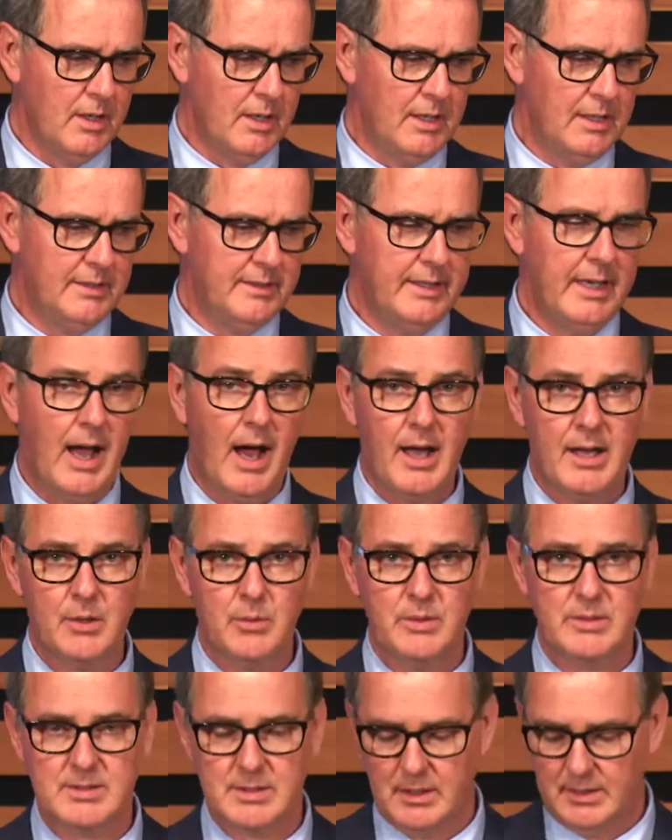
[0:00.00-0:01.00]
in the
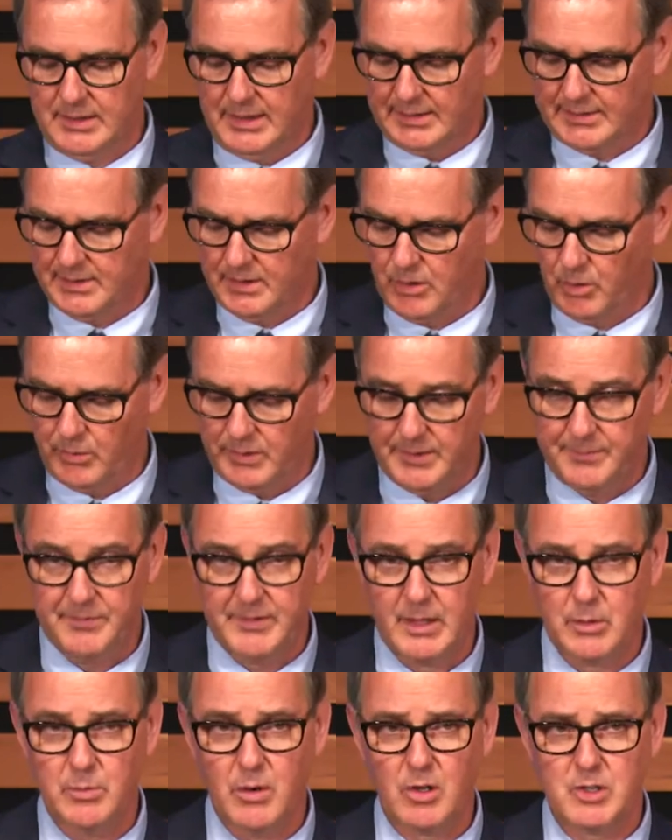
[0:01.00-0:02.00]
high-risk category.
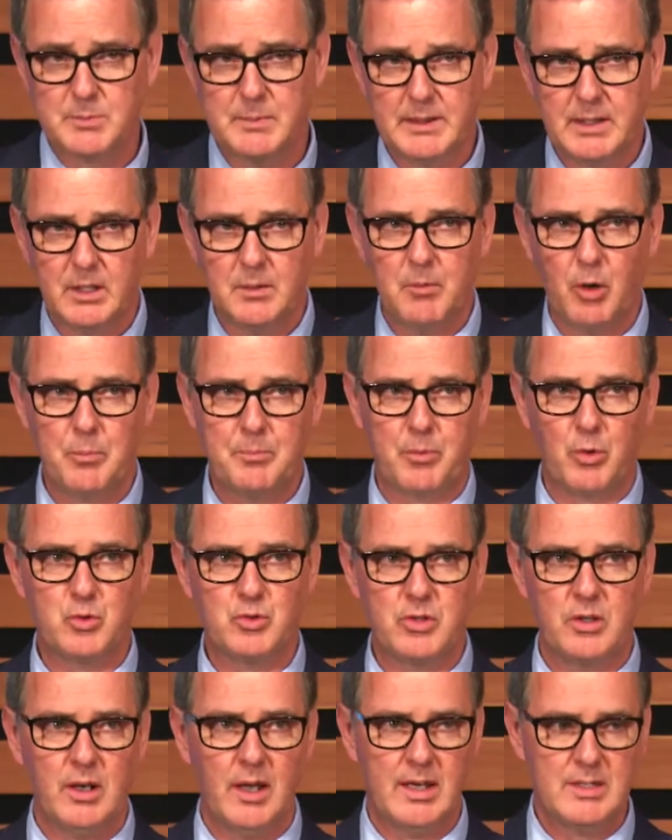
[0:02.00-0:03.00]
Then we are speaking about
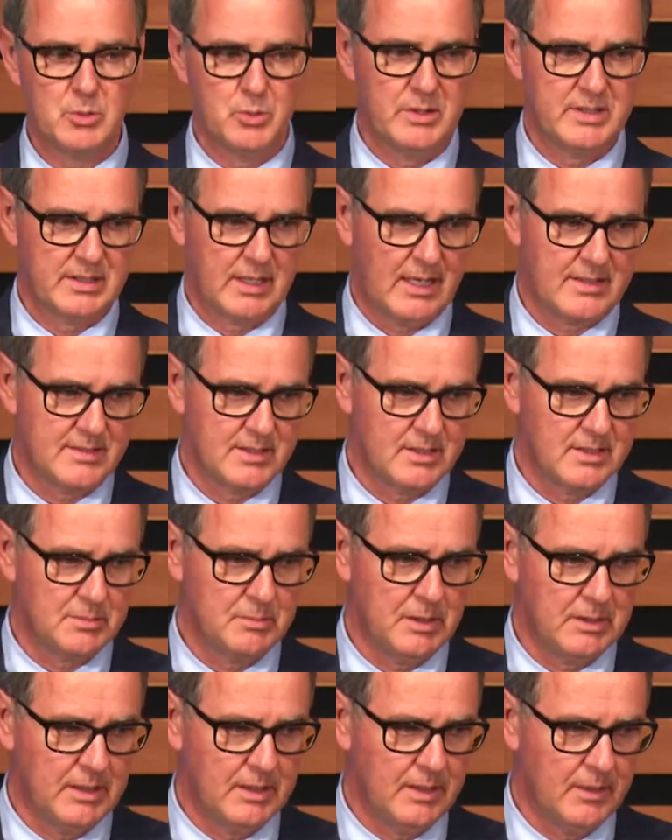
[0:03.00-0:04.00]
personalized risk
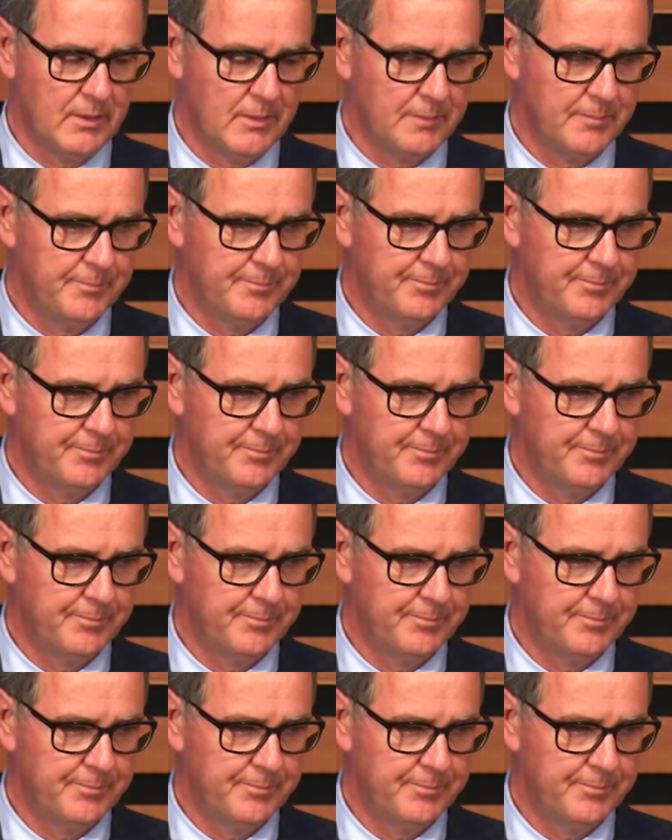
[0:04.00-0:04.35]
assessment here.